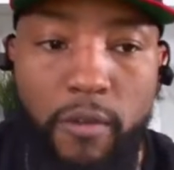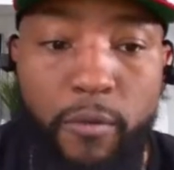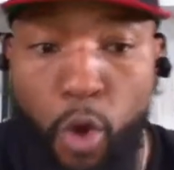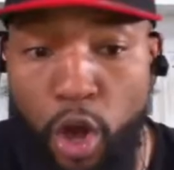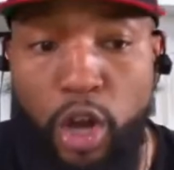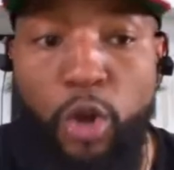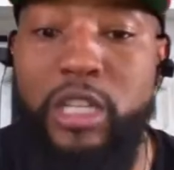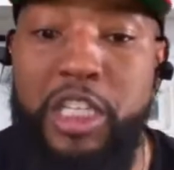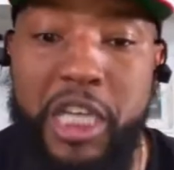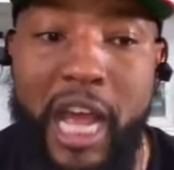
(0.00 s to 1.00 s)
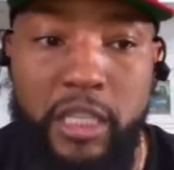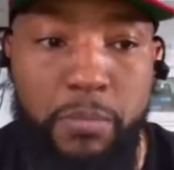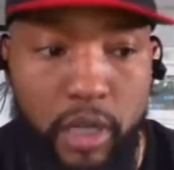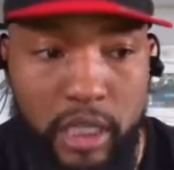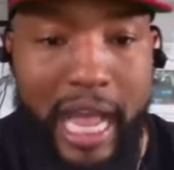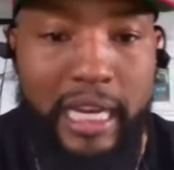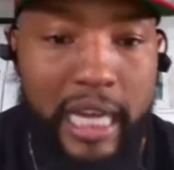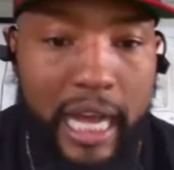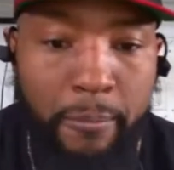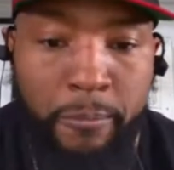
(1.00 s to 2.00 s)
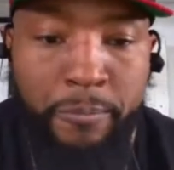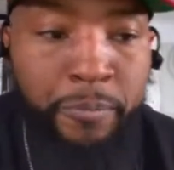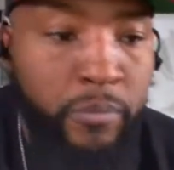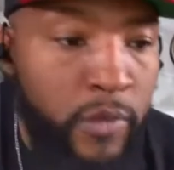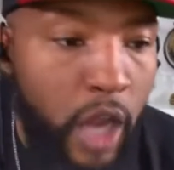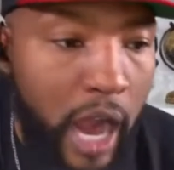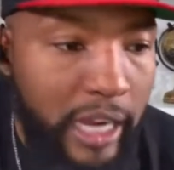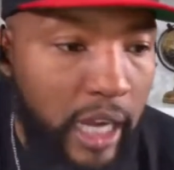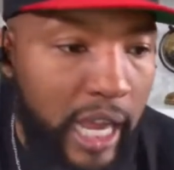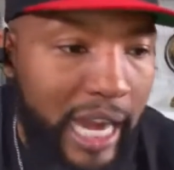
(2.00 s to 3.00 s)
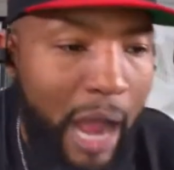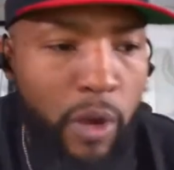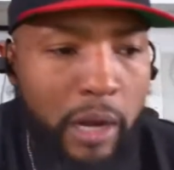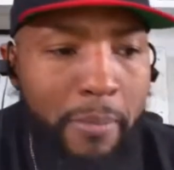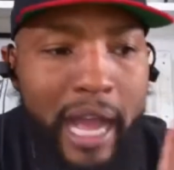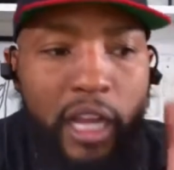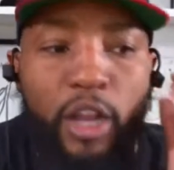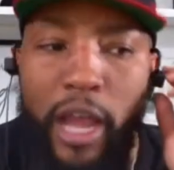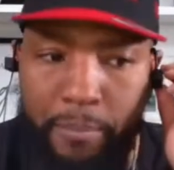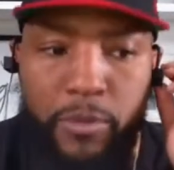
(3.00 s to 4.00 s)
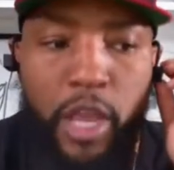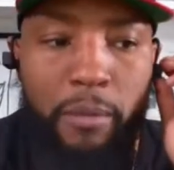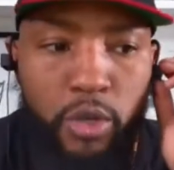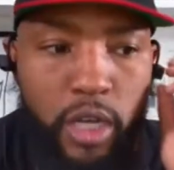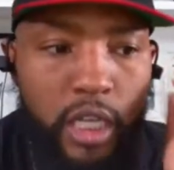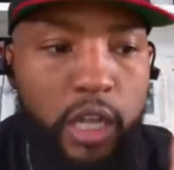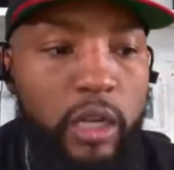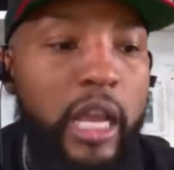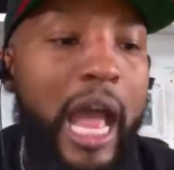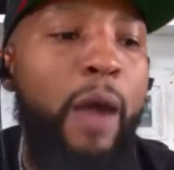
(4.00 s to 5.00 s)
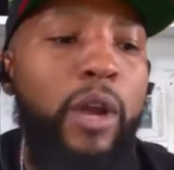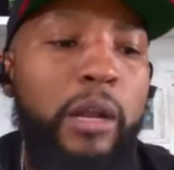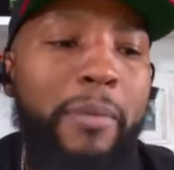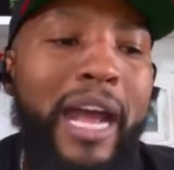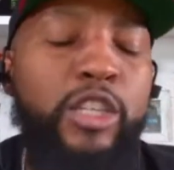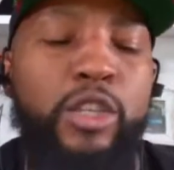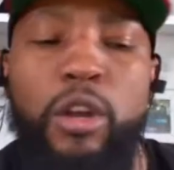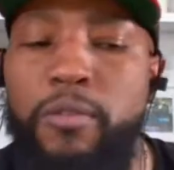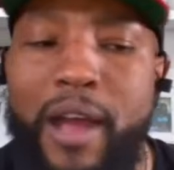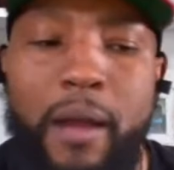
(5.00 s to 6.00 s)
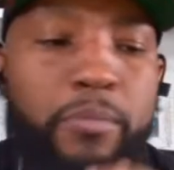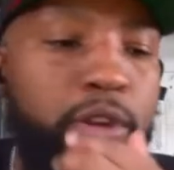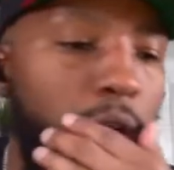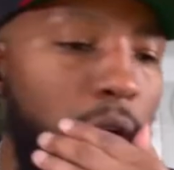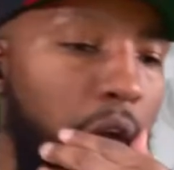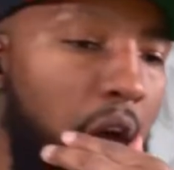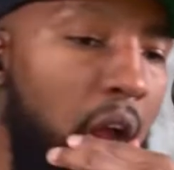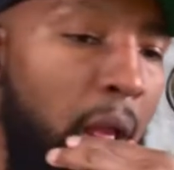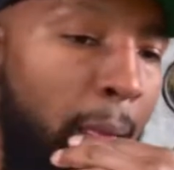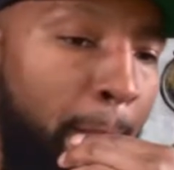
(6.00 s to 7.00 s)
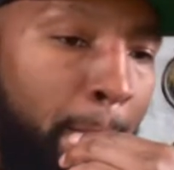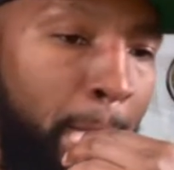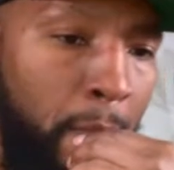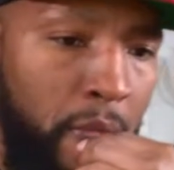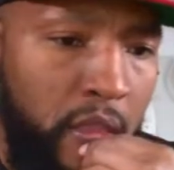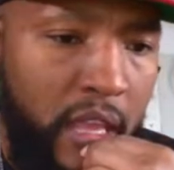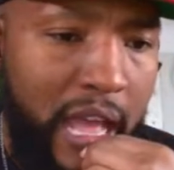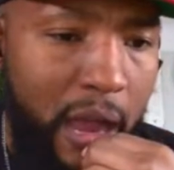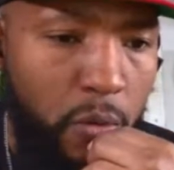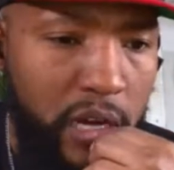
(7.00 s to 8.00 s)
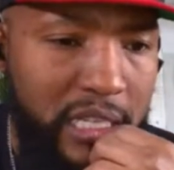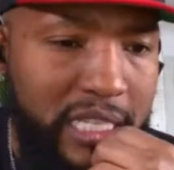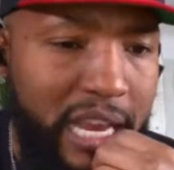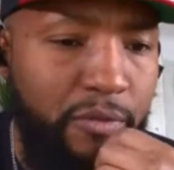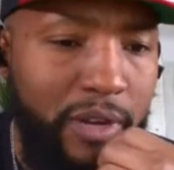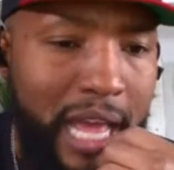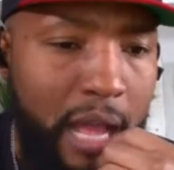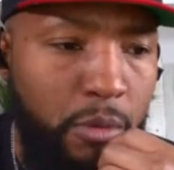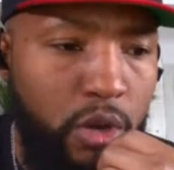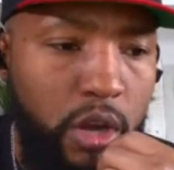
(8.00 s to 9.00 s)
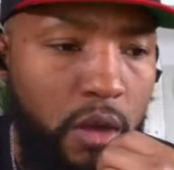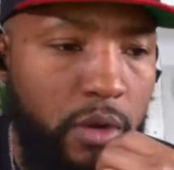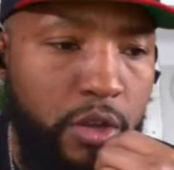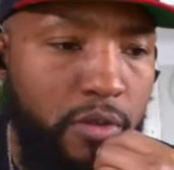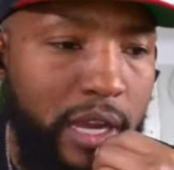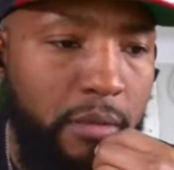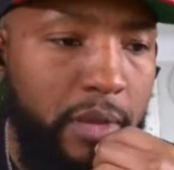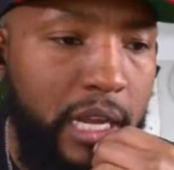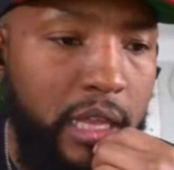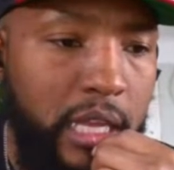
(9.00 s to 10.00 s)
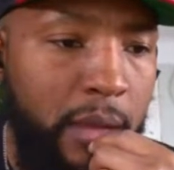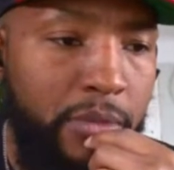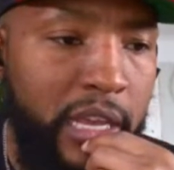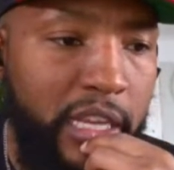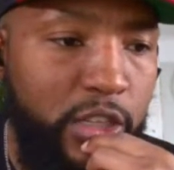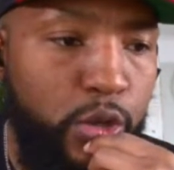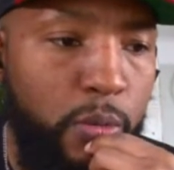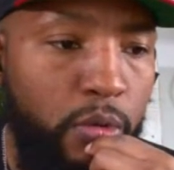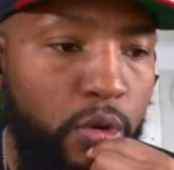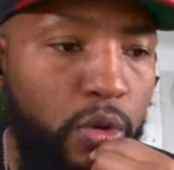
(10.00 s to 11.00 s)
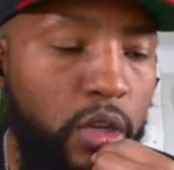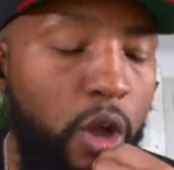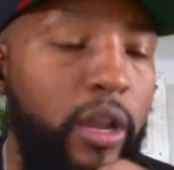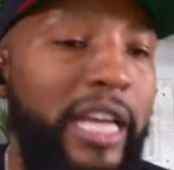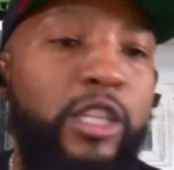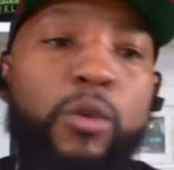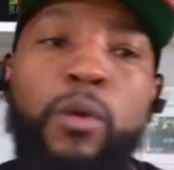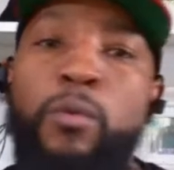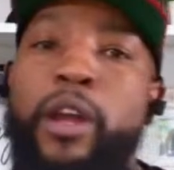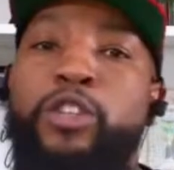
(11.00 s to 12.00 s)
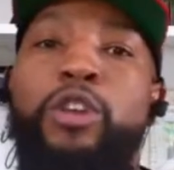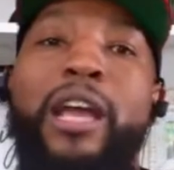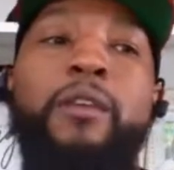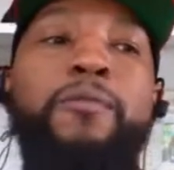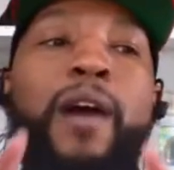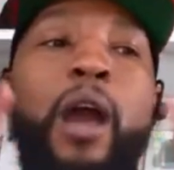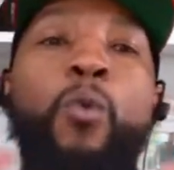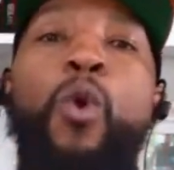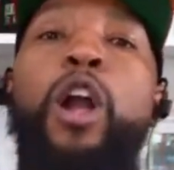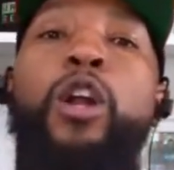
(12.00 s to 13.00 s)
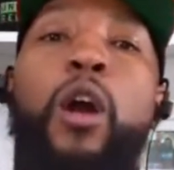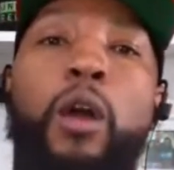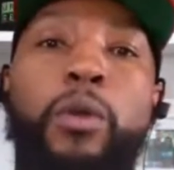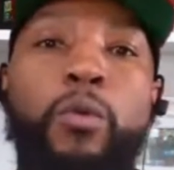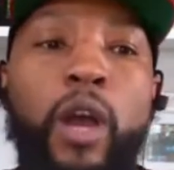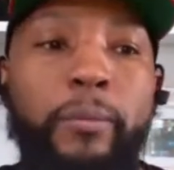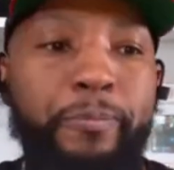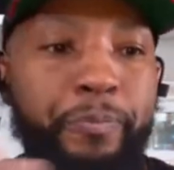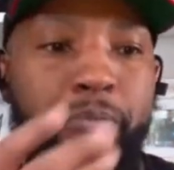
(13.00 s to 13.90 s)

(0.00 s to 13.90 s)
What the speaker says: off. Or go to deshonesbook.com. All right, go ahead. Yep, you good, Dolan. I want to buy a certified pre-owned car. I want a safe, reliable car. What do you recommend? I'm thinking Subaru. Okay, so when we're trying to find what car we want,